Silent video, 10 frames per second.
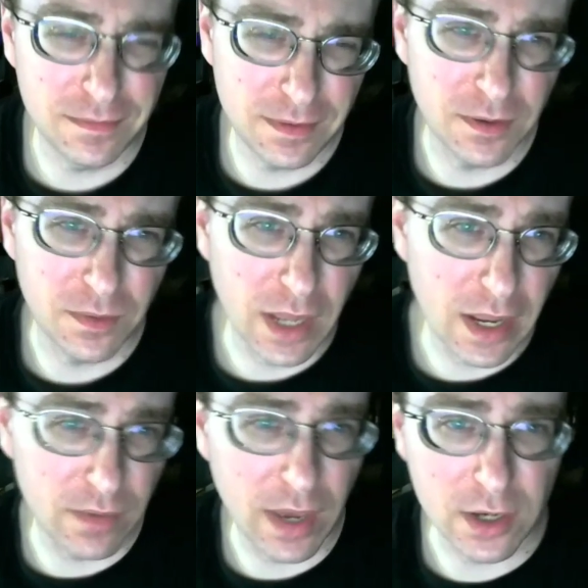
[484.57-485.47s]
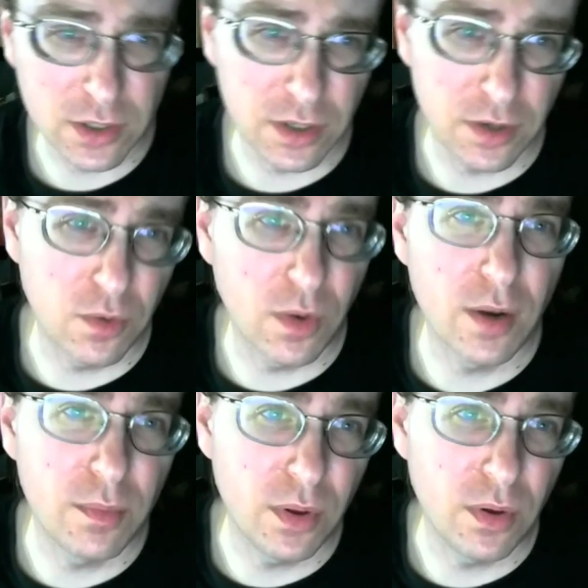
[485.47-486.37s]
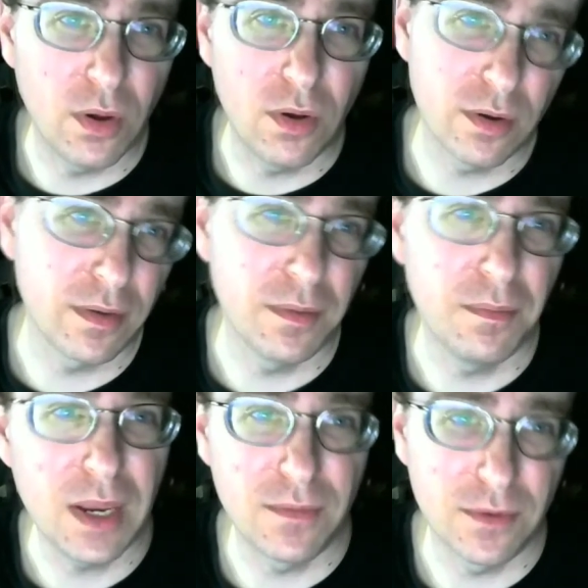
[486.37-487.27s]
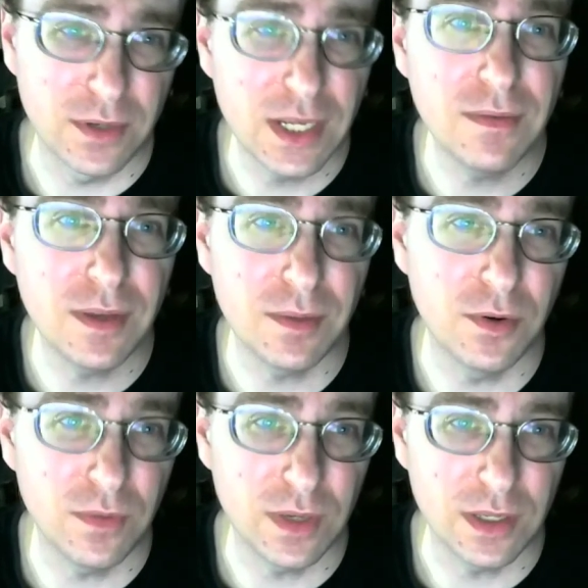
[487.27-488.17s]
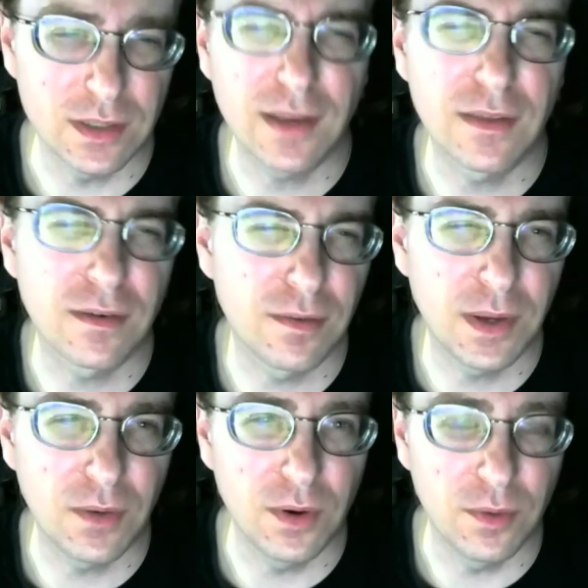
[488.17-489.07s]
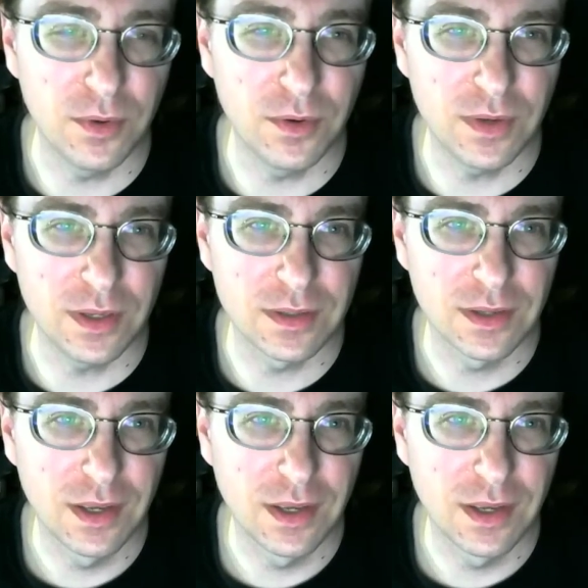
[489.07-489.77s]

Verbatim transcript: you know live action Incredible Hulk on the made for TV movies. Yeah, they're going to make real movies